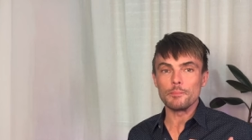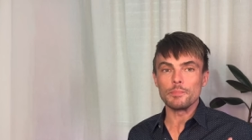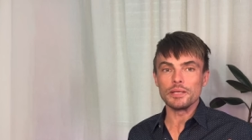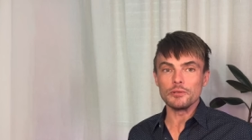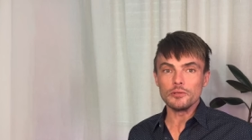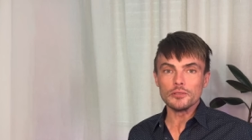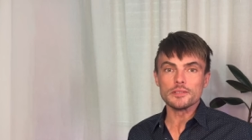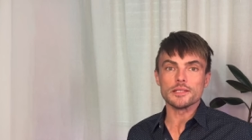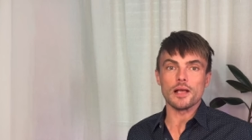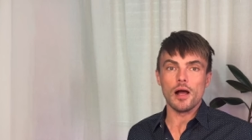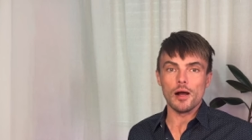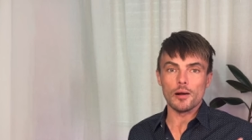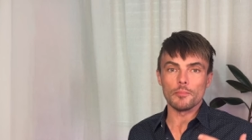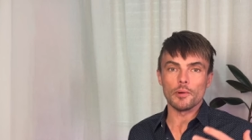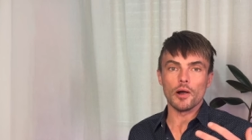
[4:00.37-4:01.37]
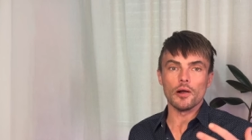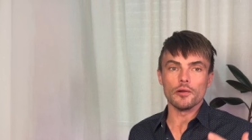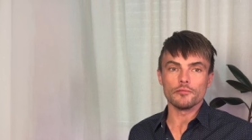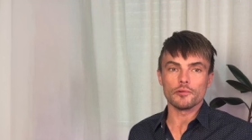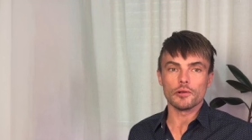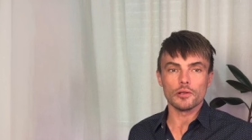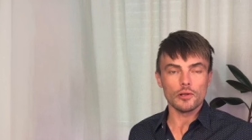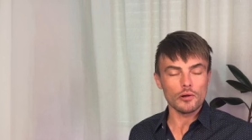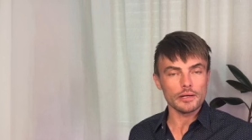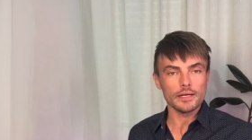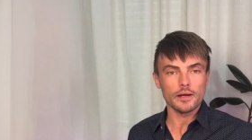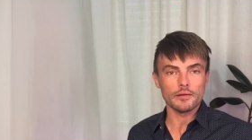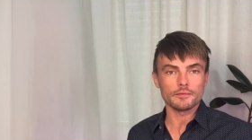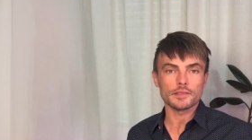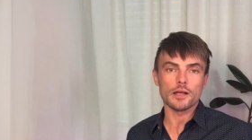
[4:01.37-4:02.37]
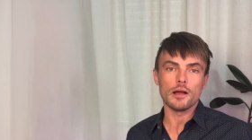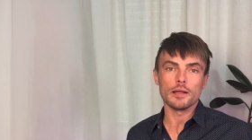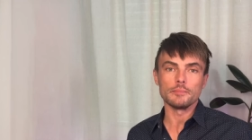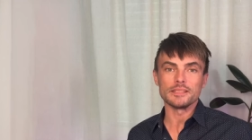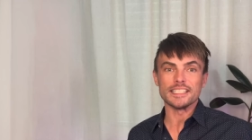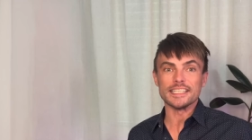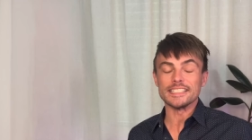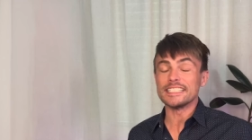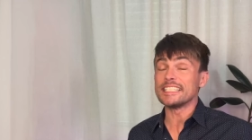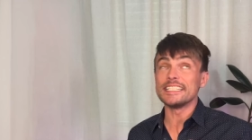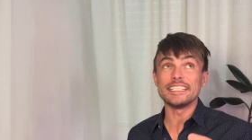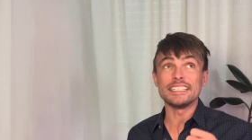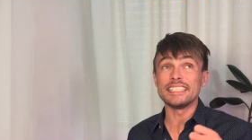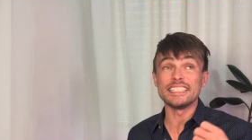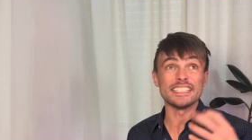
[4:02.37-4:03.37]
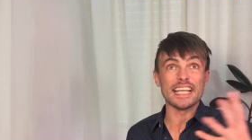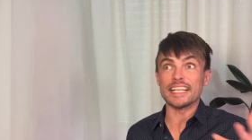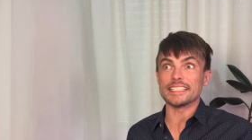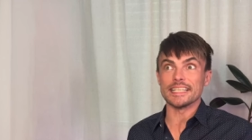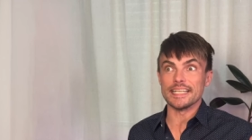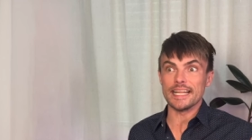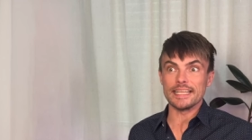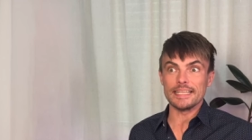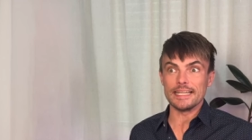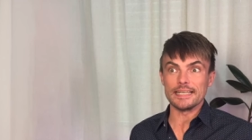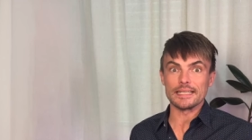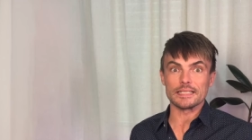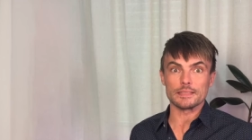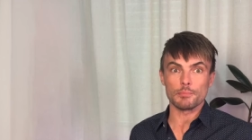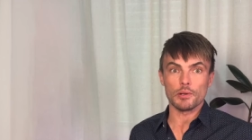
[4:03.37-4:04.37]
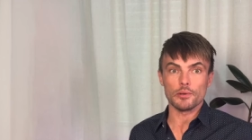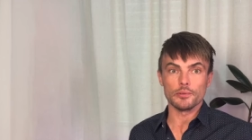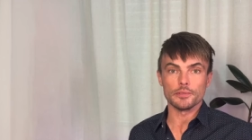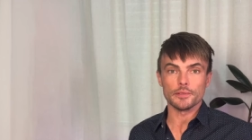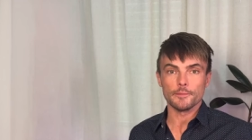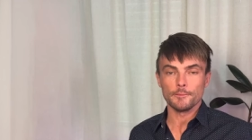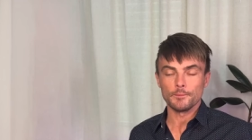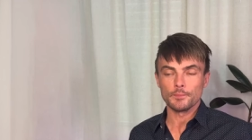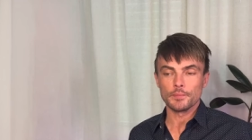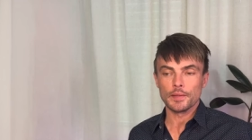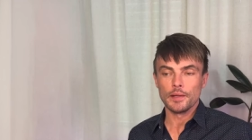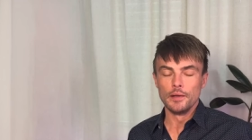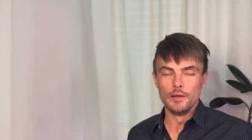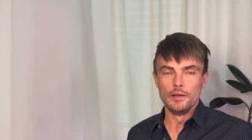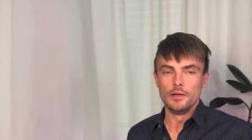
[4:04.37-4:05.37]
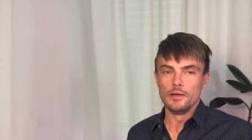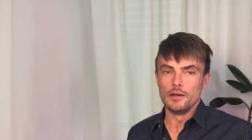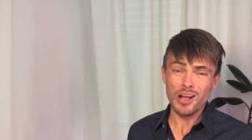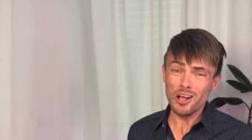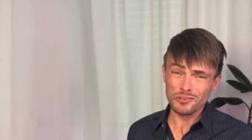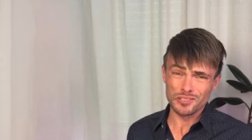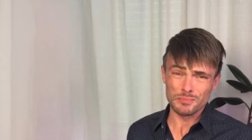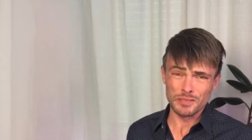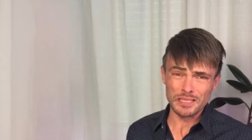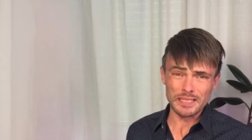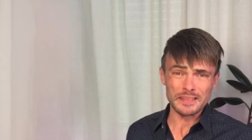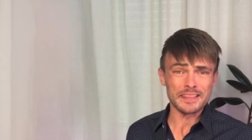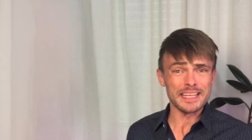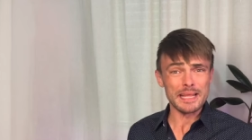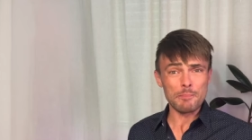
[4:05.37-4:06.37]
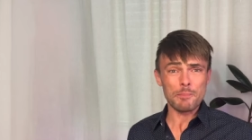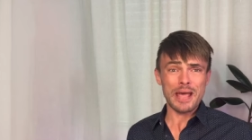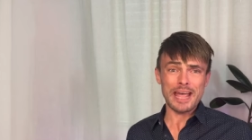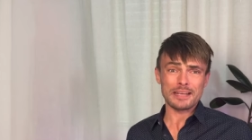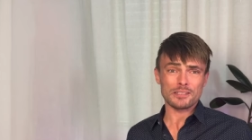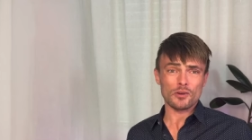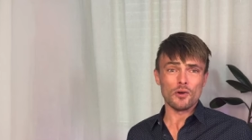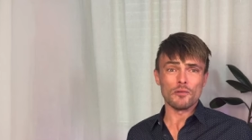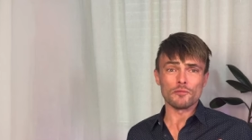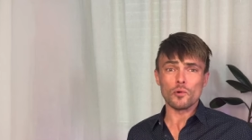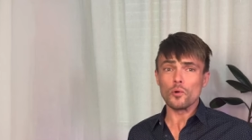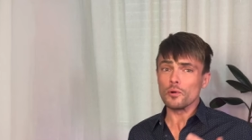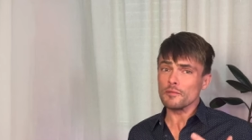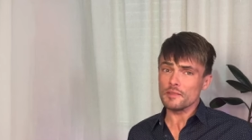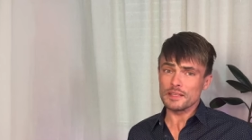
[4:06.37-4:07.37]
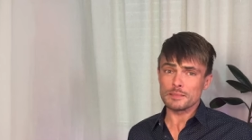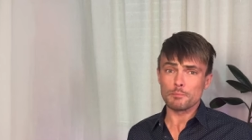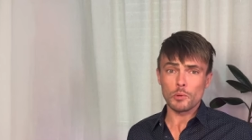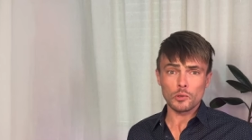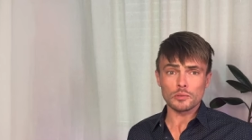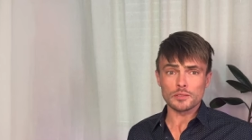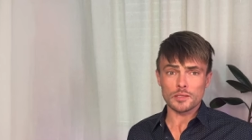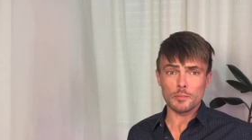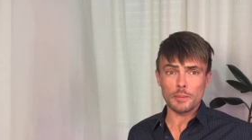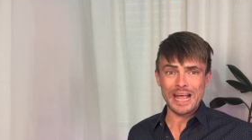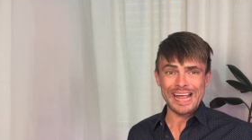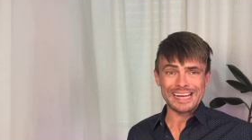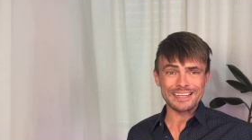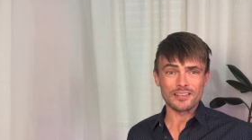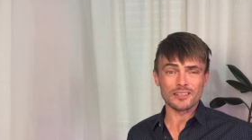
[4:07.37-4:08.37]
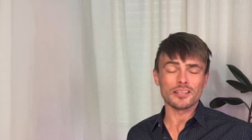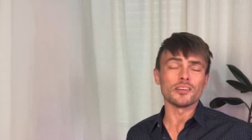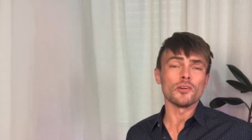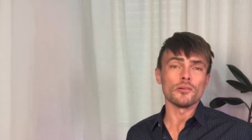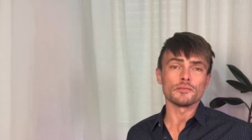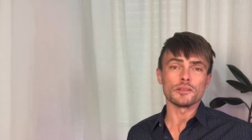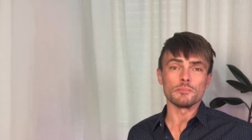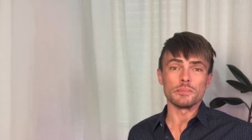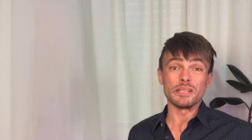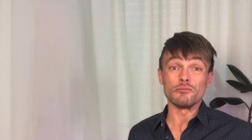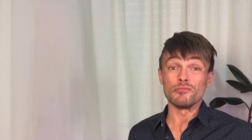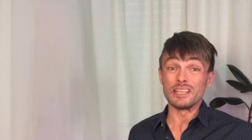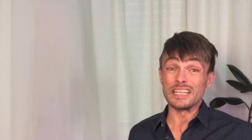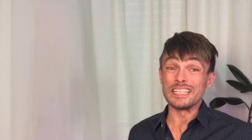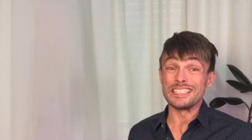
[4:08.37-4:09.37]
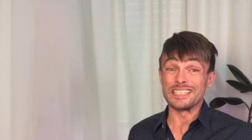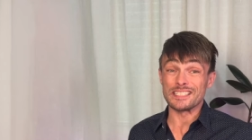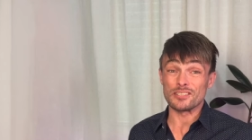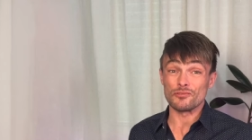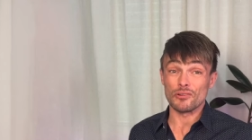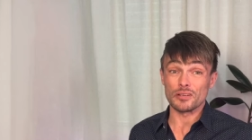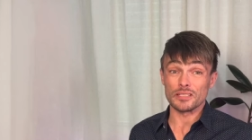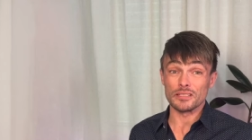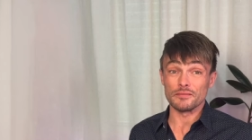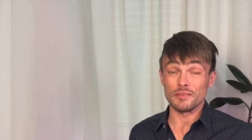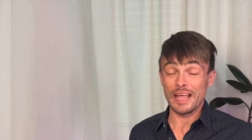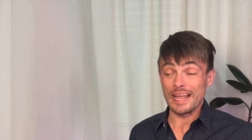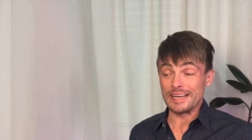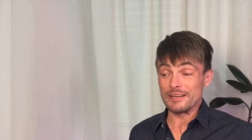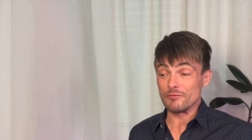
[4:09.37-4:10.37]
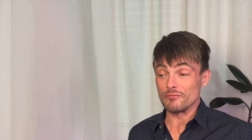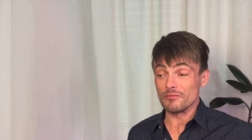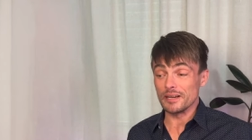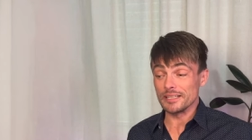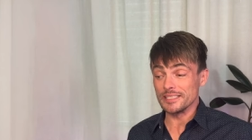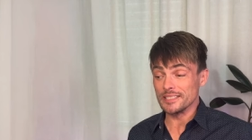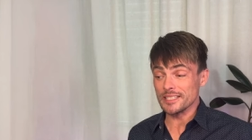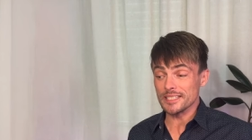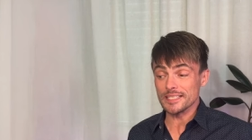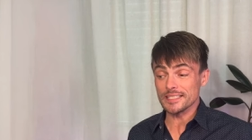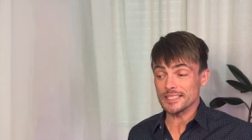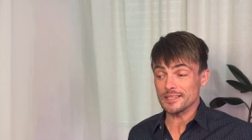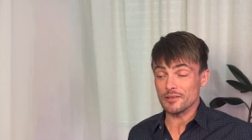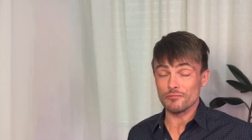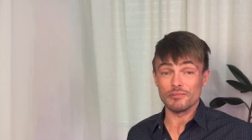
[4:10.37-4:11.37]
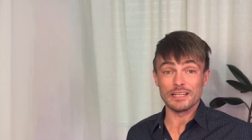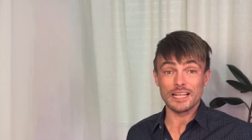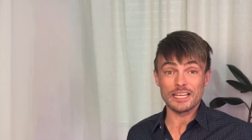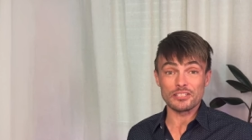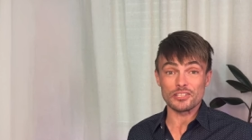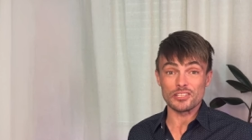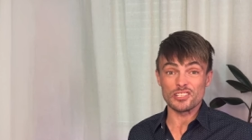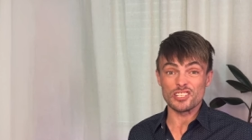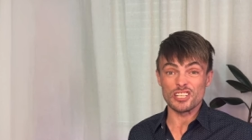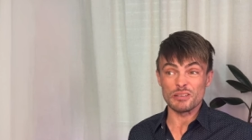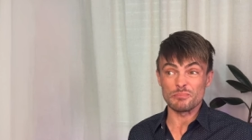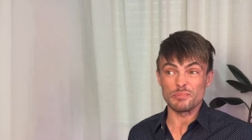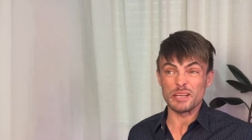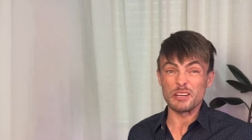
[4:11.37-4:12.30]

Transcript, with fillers: builds up over a long enough time to detonate and explode. Ultimately, the impact of all of this bottled up anger can often be really destructive and it renders the relationship